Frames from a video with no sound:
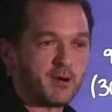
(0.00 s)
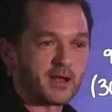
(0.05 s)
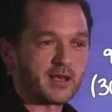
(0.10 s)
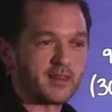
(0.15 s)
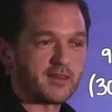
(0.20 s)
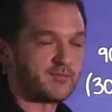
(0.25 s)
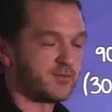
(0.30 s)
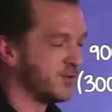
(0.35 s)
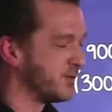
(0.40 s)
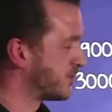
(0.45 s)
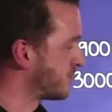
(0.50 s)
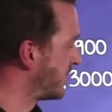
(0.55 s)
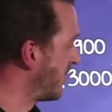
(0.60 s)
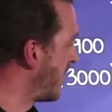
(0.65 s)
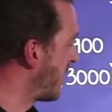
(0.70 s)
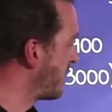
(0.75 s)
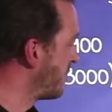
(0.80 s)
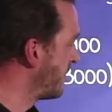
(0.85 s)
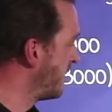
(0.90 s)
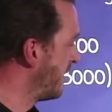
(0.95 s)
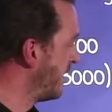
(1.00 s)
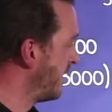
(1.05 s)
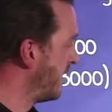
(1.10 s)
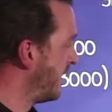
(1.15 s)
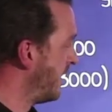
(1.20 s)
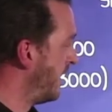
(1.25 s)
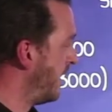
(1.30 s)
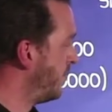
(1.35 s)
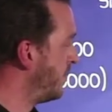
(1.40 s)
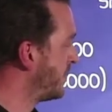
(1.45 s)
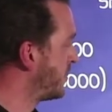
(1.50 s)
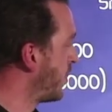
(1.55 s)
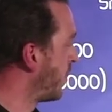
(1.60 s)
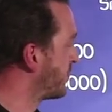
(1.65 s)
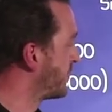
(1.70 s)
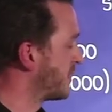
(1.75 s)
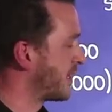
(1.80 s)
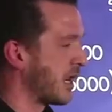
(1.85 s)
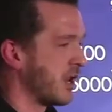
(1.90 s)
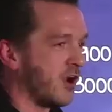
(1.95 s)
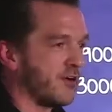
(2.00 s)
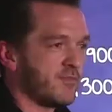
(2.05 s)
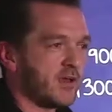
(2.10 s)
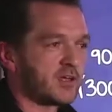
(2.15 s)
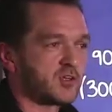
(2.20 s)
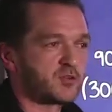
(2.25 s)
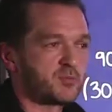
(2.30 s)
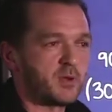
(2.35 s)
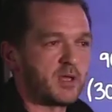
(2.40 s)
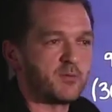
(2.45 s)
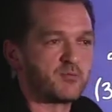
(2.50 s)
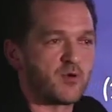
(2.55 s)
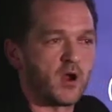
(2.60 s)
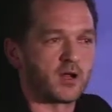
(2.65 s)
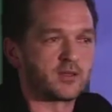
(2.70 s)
it badly the first time, and we adopted a lot of XP